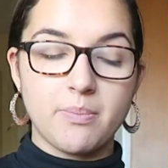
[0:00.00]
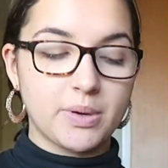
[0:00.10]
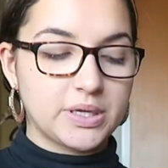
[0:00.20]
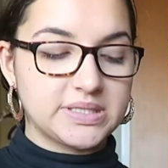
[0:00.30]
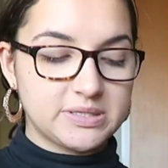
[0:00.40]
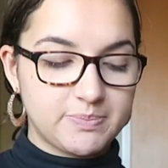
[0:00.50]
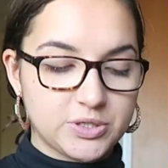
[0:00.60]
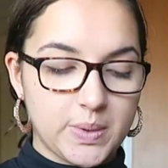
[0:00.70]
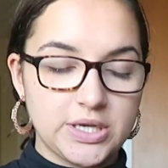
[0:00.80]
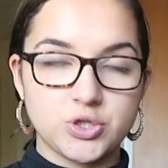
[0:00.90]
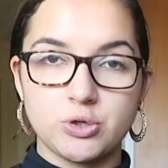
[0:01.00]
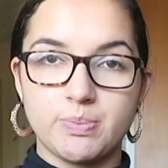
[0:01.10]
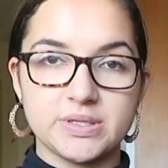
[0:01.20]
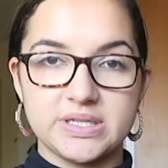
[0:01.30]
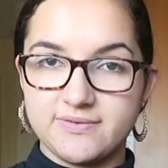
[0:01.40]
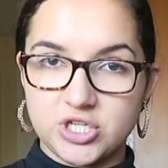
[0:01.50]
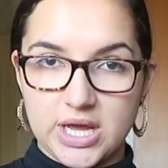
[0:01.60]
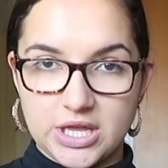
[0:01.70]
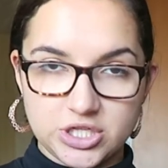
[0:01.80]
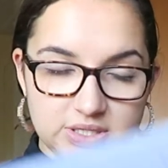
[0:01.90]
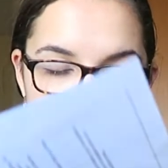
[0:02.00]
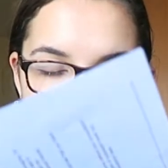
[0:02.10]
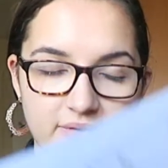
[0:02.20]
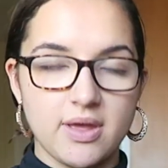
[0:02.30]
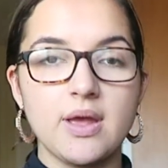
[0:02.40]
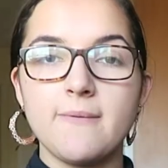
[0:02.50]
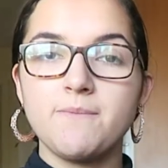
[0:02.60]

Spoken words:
because it's between two positive charges, whatever.